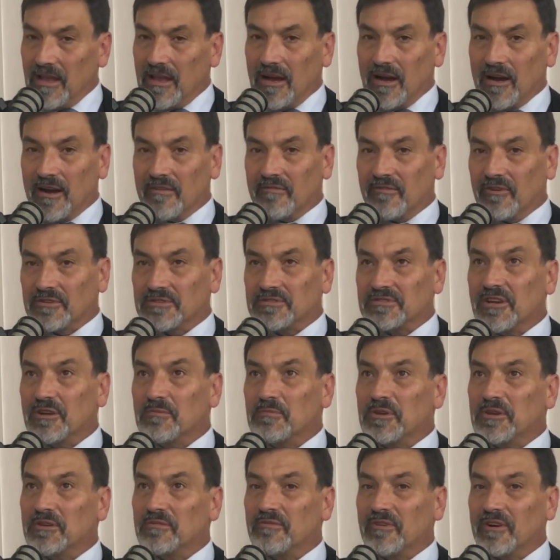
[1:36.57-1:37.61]
I have got so
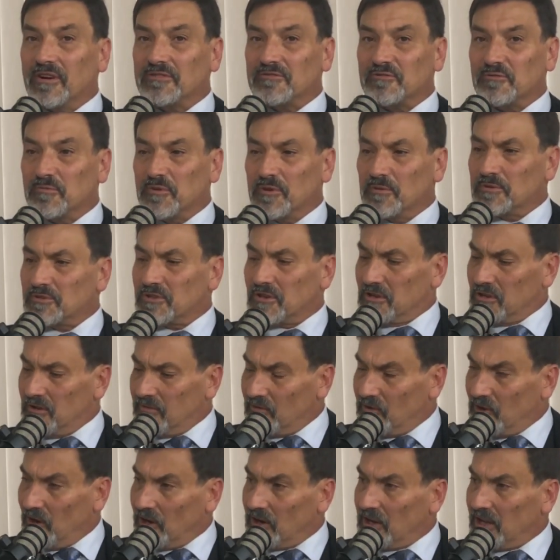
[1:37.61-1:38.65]
many advice from people saying,
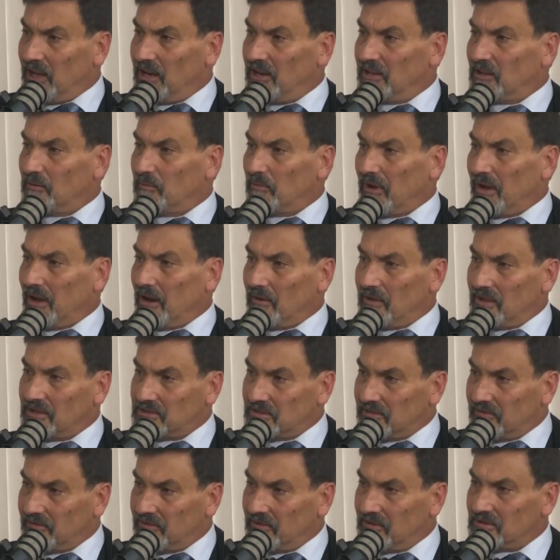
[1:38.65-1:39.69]
you've got to get into power. That's
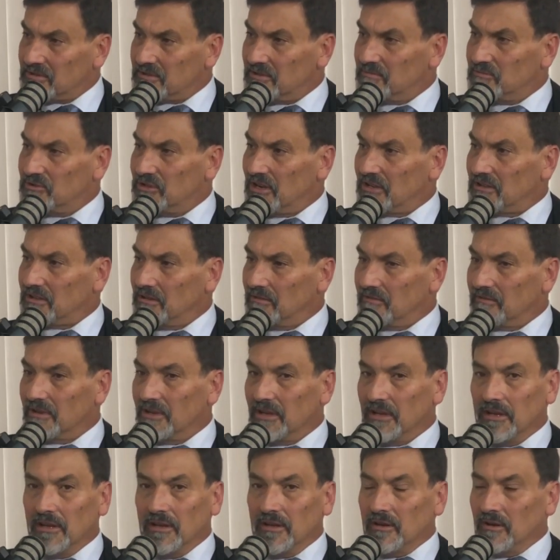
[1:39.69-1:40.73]
your first objective.
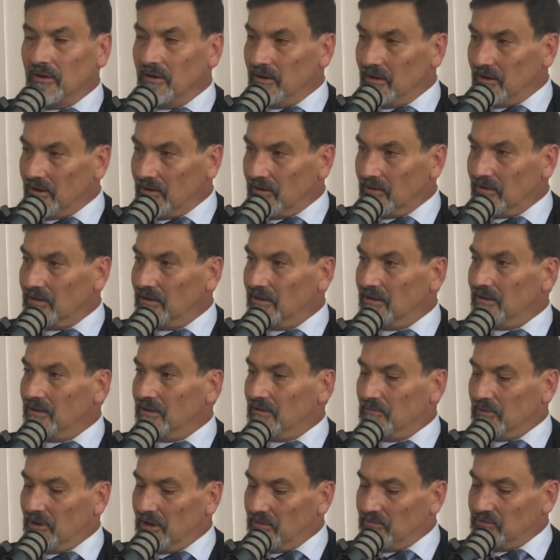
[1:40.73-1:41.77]
No,
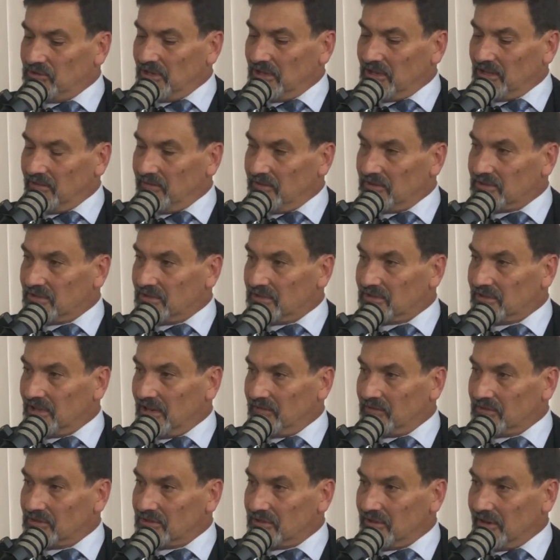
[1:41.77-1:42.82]
my objective is to
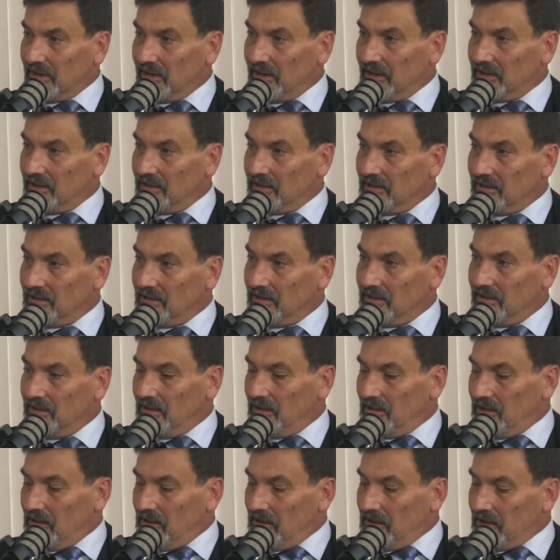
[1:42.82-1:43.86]
save Australia.
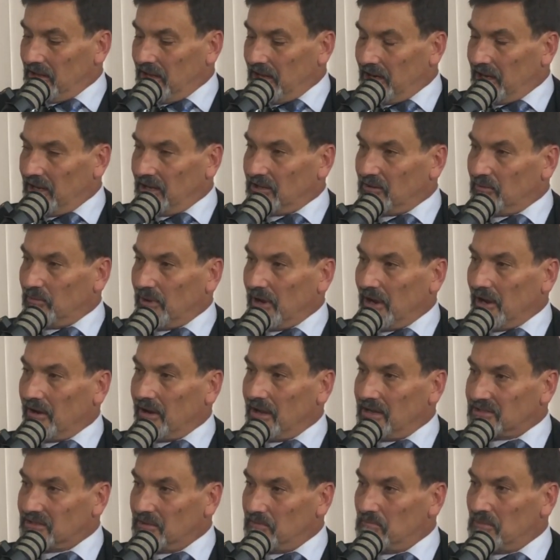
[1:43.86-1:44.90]
Getting into power
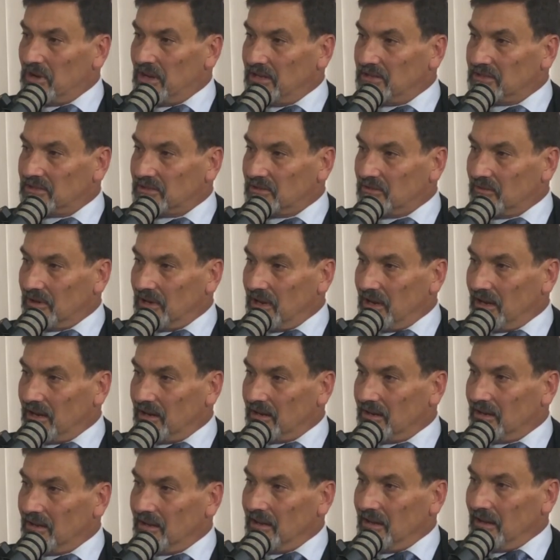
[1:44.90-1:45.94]
is a means to an
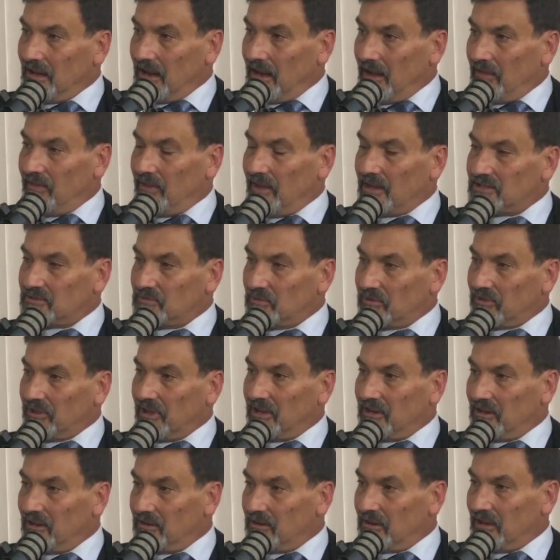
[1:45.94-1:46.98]
end. Yeah. And that's what
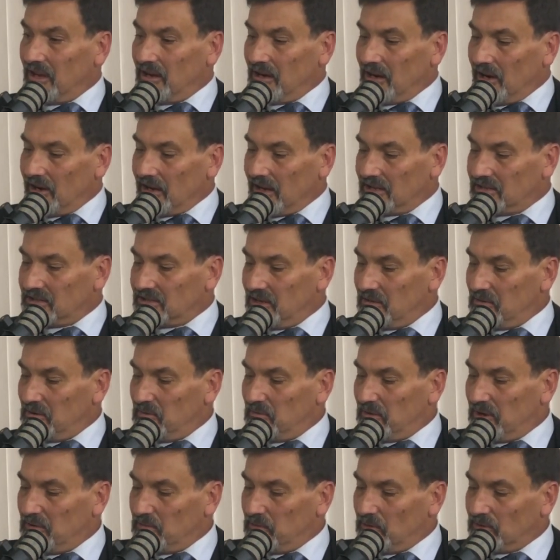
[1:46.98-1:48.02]
they don't get. I get so many
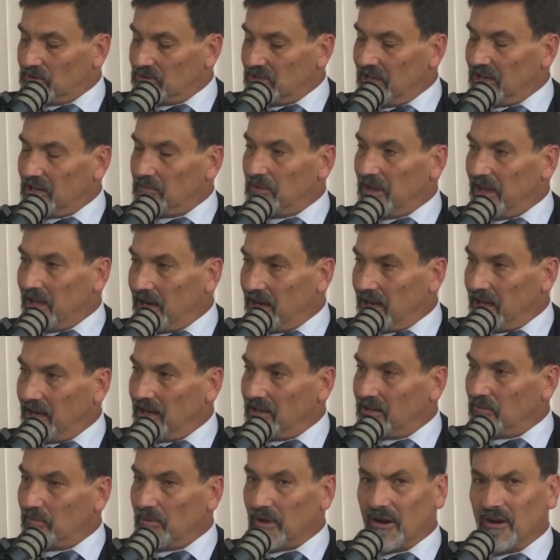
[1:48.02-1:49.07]
people telling me how to get
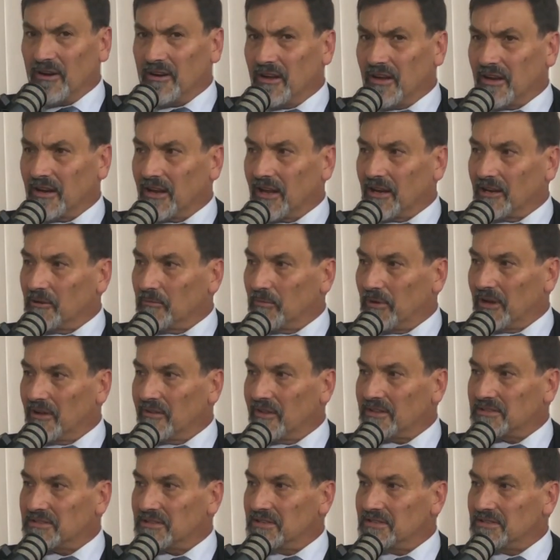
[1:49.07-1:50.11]
into power. I know how to get into power.
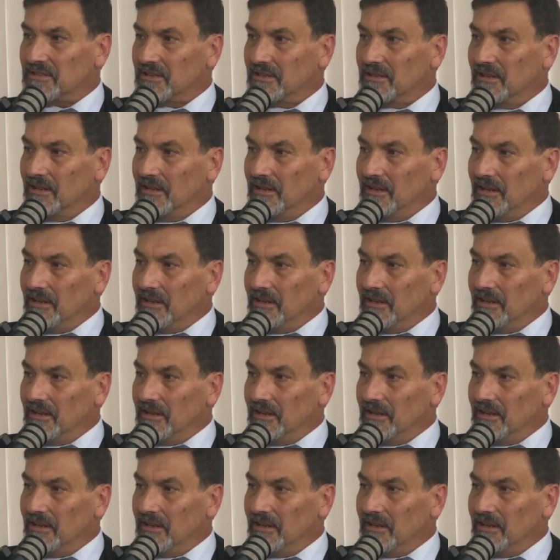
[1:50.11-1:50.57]
That's easy.